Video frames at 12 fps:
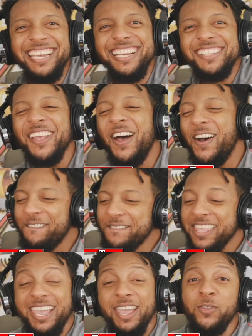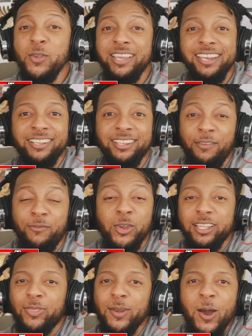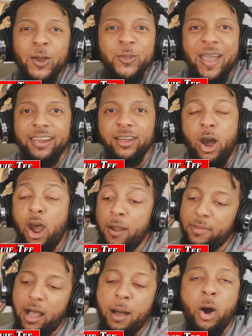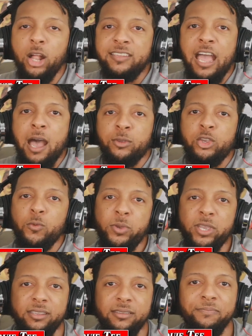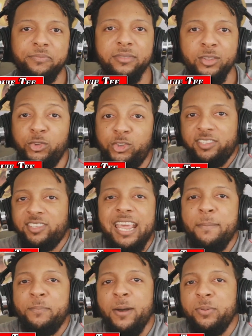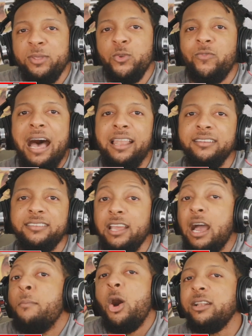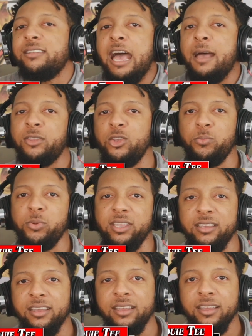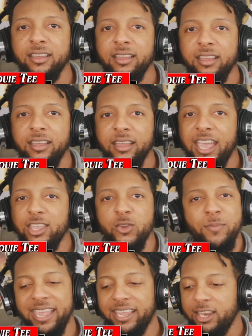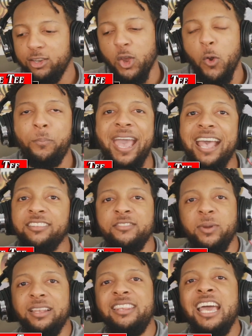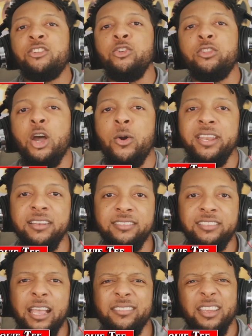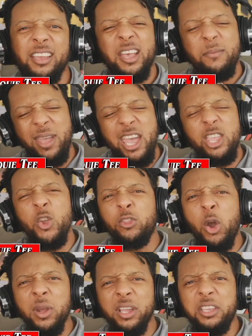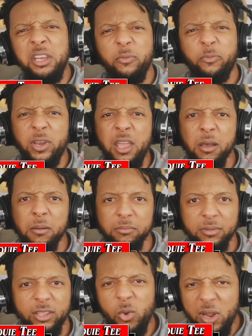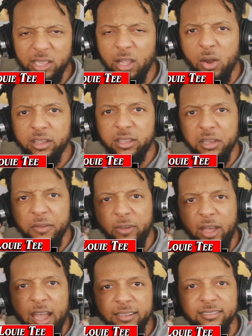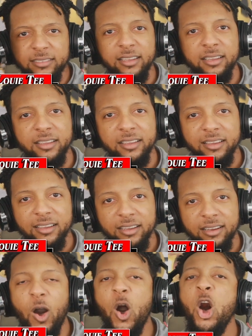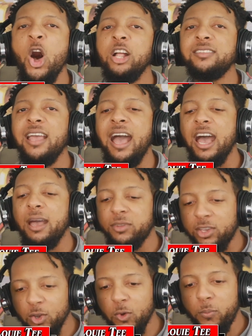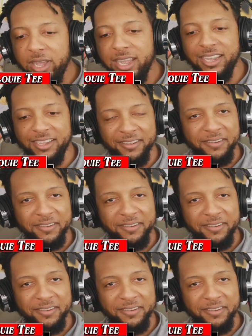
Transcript: So if you could throw, you had an arm, I'm all-time QB. You just step up and you volunteer, I'm all-time QB. And you making dope passes, but let you throw an interception. Man, you throwing good for them. You ain't throwing good for us. All-time QB.